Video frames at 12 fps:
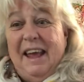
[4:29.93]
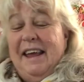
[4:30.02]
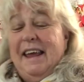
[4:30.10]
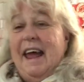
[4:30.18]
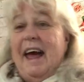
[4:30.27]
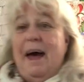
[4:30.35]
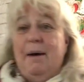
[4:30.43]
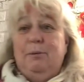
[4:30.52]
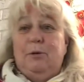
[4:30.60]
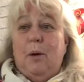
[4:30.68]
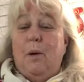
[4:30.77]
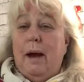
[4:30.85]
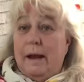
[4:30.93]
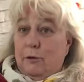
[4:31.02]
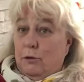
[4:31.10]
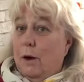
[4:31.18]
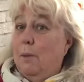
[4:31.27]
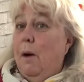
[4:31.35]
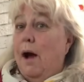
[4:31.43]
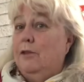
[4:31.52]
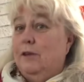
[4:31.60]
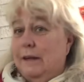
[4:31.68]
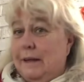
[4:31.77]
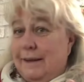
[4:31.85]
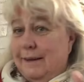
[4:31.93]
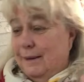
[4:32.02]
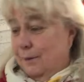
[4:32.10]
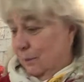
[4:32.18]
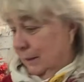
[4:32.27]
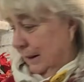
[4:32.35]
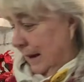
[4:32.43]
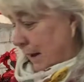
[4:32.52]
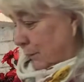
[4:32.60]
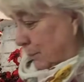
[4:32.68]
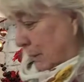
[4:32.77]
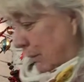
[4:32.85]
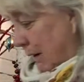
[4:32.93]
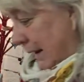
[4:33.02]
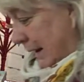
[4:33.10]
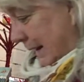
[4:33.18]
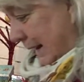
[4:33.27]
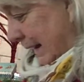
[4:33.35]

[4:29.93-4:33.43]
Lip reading: Yeah, so I enjoy watching it. You wouldn't catch me running in